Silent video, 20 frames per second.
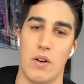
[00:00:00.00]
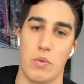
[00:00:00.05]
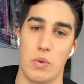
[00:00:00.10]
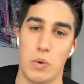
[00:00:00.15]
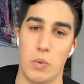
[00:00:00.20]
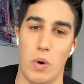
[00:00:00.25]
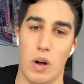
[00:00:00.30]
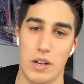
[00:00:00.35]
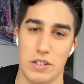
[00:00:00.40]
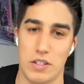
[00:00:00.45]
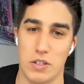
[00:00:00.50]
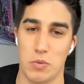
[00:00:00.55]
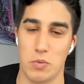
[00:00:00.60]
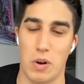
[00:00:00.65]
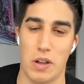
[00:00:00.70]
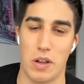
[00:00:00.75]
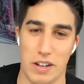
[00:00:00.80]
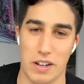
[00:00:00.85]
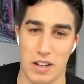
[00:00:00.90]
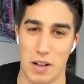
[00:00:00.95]
we want to
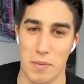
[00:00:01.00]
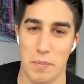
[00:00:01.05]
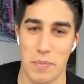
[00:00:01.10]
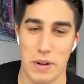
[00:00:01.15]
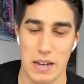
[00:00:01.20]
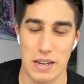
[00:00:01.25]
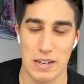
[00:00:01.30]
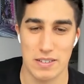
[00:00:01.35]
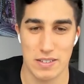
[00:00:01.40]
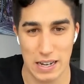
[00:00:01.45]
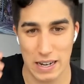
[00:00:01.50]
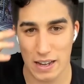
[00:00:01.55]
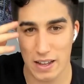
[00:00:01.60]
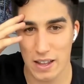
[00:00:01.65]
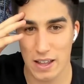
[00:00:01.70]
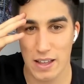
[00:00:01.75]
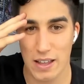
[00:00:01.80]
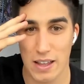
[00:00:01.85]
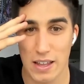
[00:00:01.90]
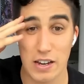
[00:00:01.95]
run the company is like,
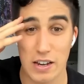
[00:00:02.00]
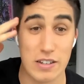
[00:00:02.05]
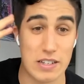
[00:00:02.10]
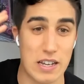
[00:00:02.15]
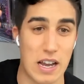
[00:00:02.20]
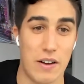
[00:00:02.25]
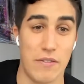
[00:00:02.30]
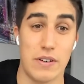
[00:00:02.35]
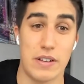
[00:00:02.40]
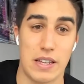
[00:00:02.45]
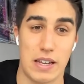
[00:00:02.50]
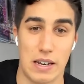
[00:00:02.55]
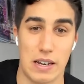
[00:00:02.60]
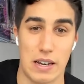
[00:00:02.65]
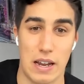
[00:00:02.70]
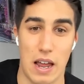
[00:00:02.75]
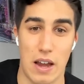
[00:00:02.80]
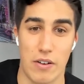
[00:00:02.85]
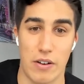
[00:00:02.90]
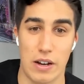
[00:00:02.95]
here's everything in
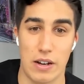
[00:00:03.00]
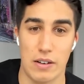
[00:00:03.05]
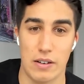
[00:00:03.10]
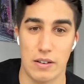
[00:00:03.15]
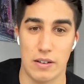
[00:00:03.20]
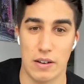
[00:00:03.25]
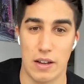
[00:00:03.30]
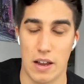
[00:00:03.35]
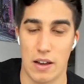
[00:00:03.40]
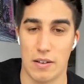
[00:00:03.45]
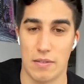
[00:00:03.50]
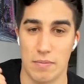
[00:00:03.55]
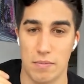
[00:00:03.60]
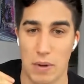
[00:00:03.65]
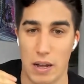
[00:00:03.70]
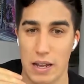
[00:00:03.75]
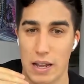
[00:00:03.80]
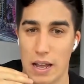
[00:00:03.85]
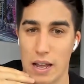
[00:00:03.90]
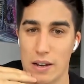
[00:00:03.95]
Henry and
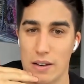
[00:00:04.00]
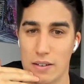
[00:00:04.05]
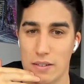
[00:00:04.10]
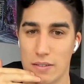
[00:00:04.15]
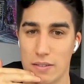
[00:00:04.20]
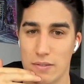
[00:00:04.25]
my head,